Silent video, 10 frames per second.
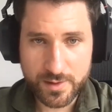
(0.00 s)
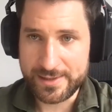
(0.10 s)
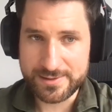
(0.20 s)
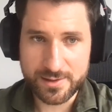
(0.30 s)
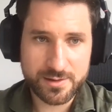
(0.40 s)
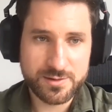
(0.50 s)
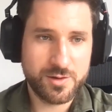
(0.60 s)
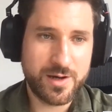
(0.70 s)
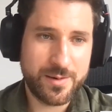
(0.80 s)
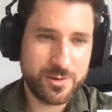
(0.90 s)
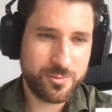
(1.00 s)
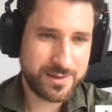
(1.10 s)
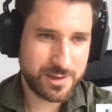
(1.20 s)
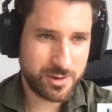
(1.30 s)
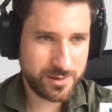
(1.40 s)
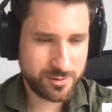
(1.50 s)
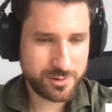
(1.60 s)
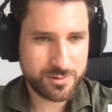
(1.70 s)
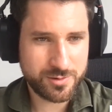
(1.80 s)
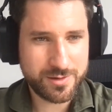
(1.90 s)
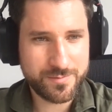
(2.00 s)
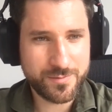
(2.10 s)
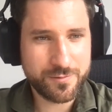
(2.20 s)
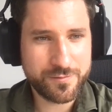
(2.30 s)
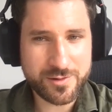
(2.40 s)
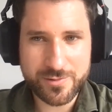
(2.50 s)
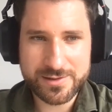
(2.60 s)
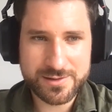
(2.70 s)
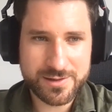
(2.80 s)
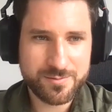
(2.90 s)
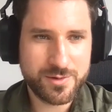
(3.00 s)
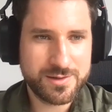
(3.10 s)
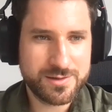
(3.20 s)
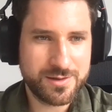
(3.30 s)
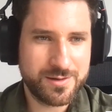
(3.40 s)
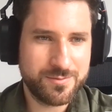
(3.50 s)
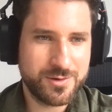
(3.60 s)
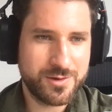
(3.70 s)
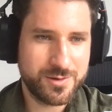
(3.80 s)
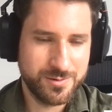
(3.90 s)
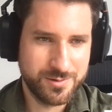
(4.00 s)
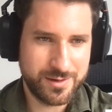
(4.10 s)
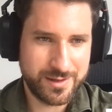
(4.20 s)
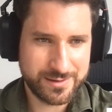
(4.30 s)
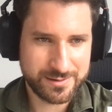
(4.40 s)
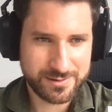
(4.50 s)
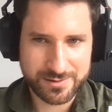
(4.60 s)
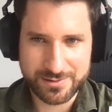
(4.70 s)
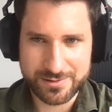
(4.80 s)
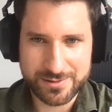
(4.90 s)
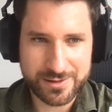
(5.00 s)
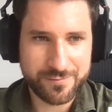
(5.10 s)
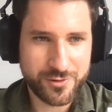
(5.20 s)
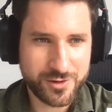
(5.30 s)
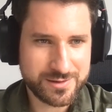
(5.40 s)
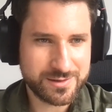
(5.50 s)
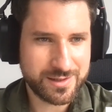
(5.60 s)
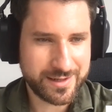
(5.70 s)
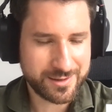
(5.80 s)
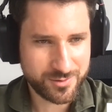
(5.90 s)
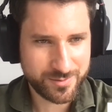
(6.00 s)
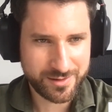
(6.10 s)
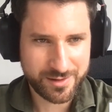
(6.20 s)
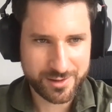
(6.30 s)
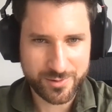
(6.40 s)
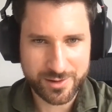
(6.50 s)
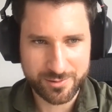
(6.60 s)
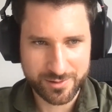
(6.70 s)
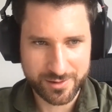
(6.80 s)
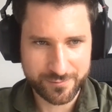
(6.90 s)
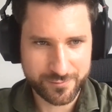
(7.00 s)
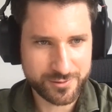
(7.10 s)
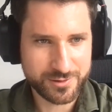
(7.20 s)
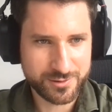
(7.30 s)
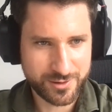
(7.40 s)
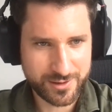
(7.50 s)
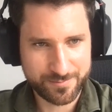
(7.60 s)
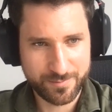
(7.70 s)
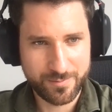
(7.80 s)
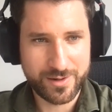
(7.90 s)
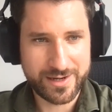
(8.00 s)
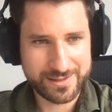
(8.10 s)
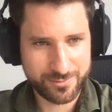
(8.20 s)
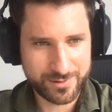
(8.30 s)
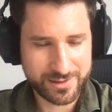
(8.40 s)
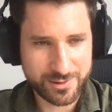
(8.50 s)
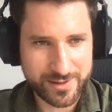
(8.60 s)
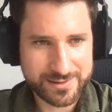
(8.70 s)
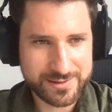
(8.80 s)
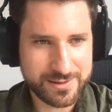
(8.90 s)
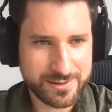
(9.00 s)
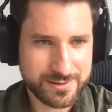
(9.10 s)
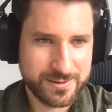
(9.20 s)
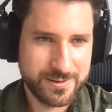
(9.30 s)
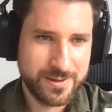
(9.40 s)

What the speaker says: Exactly. So, I mean, right now we're not fundraising, but, as it works is like normally that we are looking for a sort of partner we can trust and